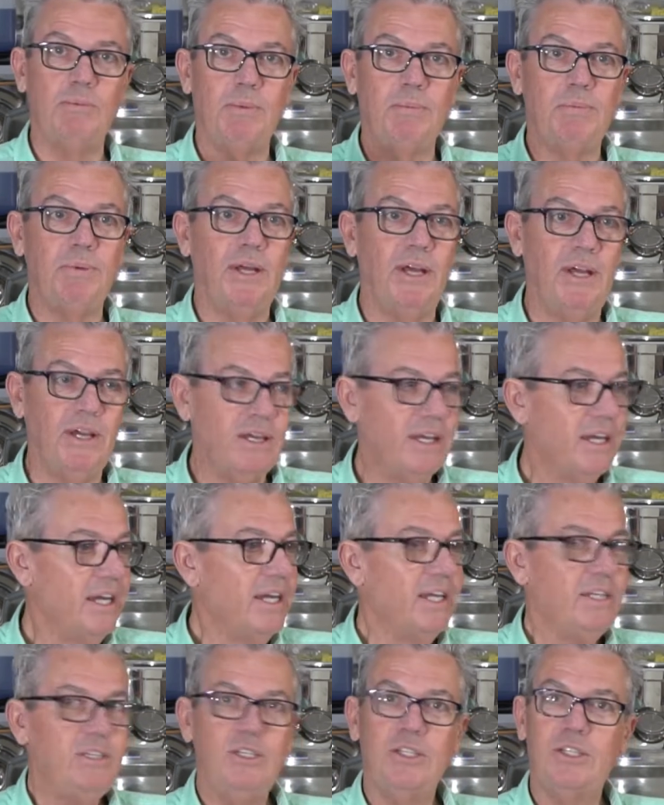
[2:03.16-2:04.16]
bloke
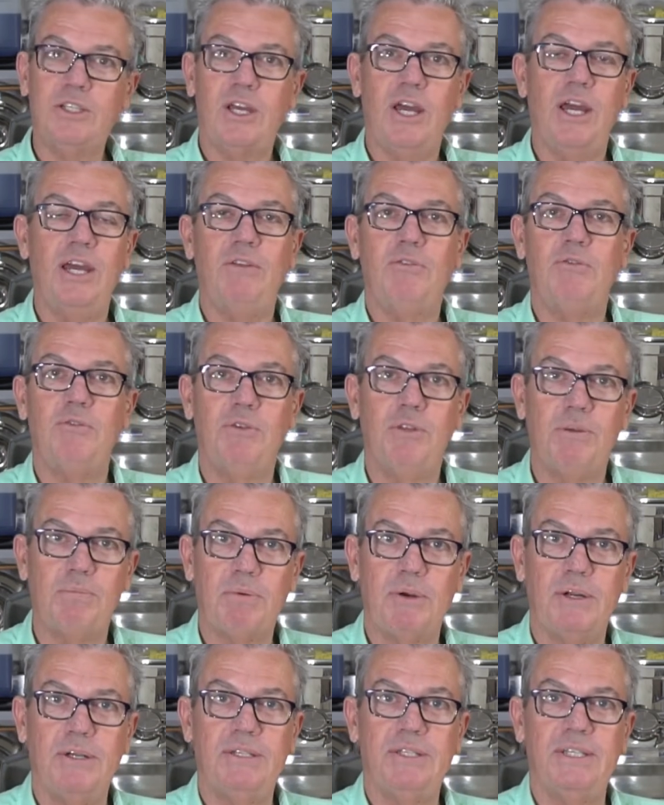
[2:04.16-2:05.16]
just going through the
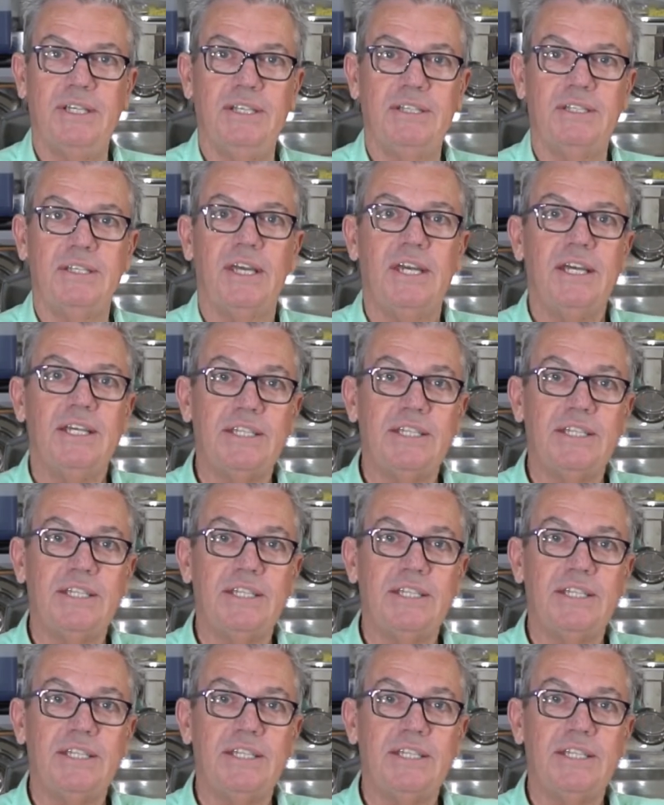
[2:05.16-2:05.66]
process.